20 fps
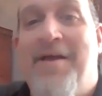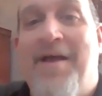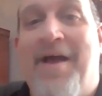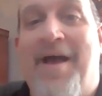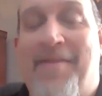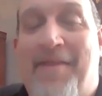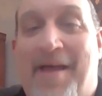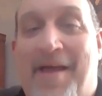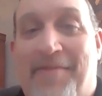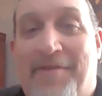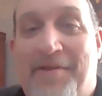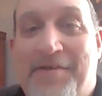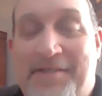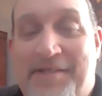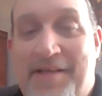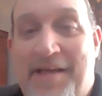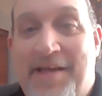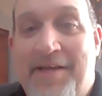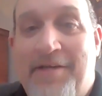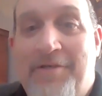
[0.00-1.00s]
at this
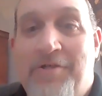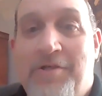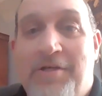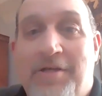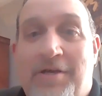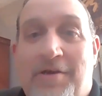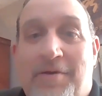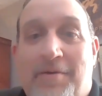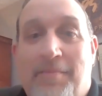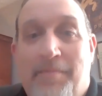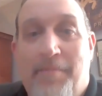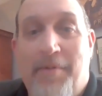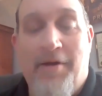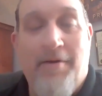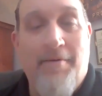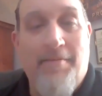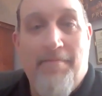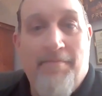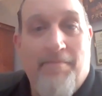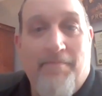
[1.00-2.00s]
stage,
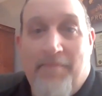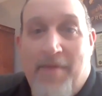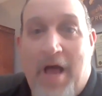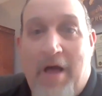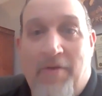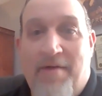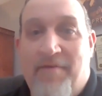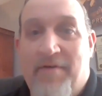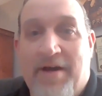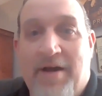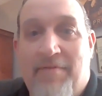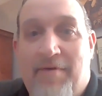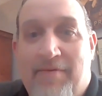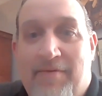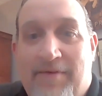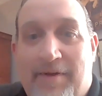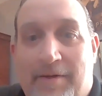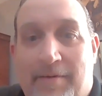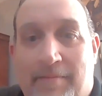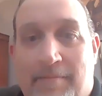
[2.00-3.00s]
but I'll never get rid
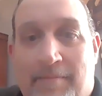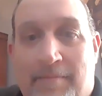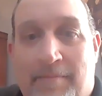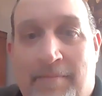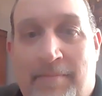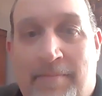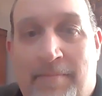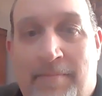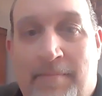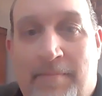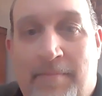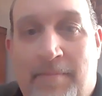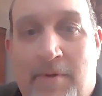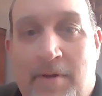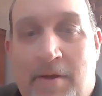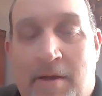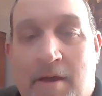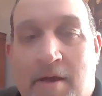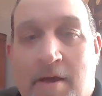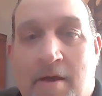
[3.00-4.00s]
of it
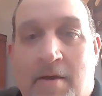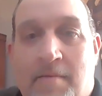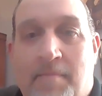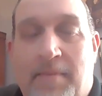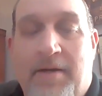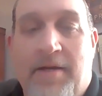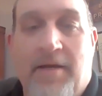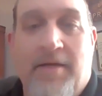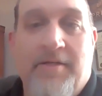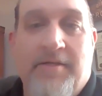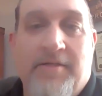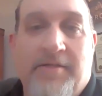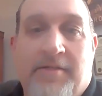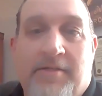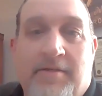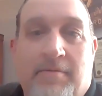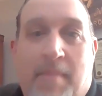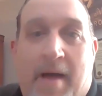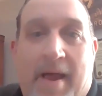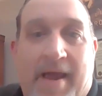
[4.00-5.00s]

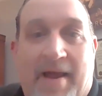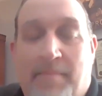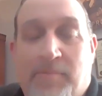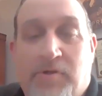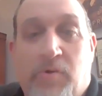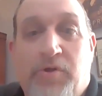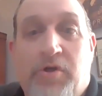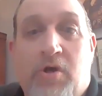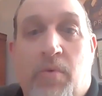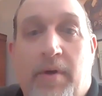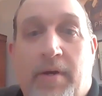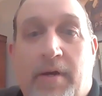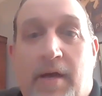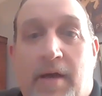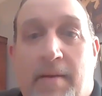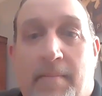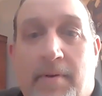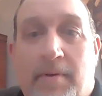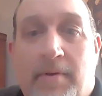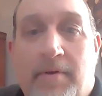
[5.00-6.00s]
because my income's always going
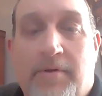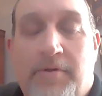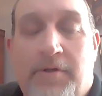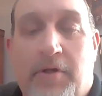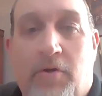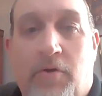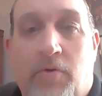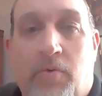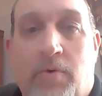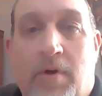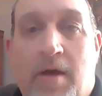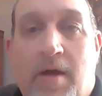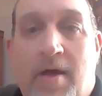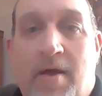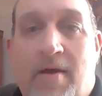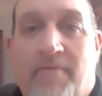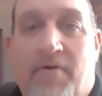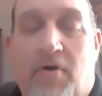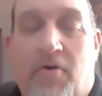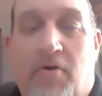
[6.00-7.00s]
up. So
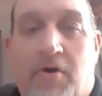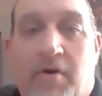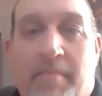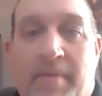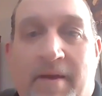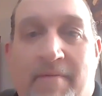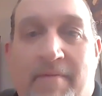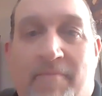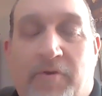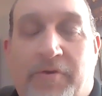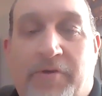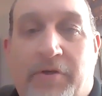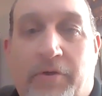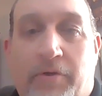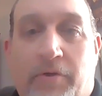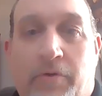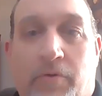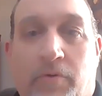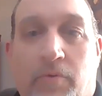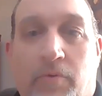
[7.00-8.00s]
for her to be able
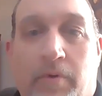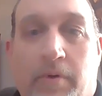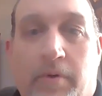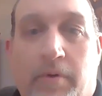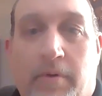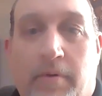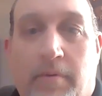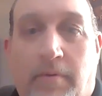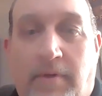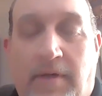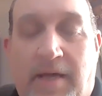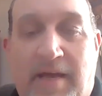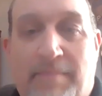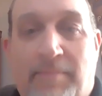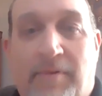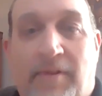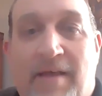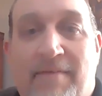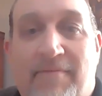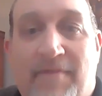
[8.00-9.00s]
to
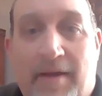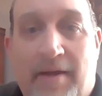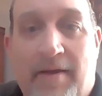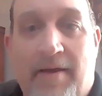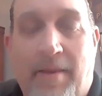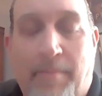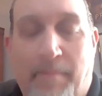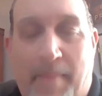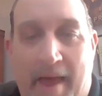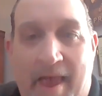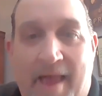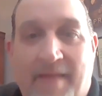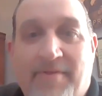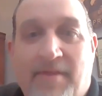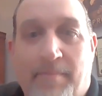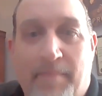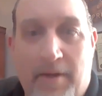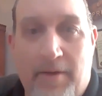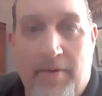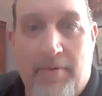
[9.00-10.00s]
keep living and paying
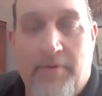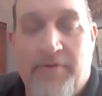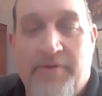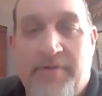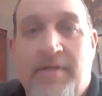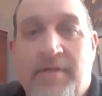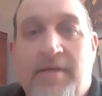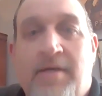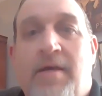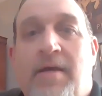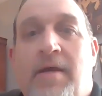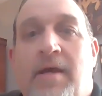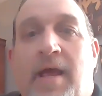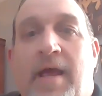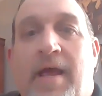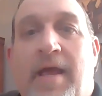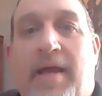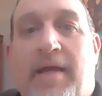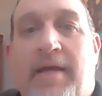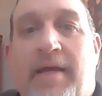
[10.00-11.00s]
the bills
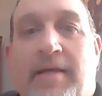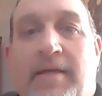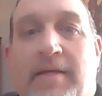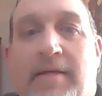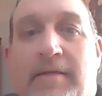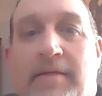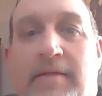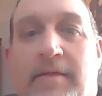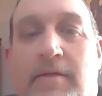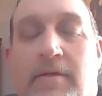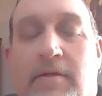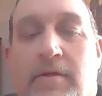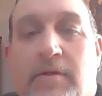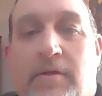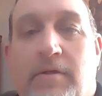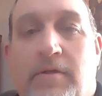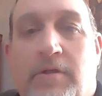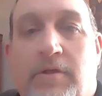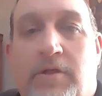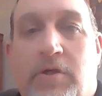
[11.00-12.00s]
and
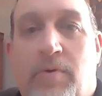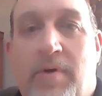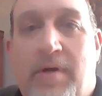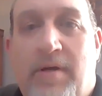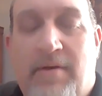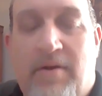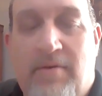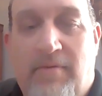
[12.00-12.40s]
living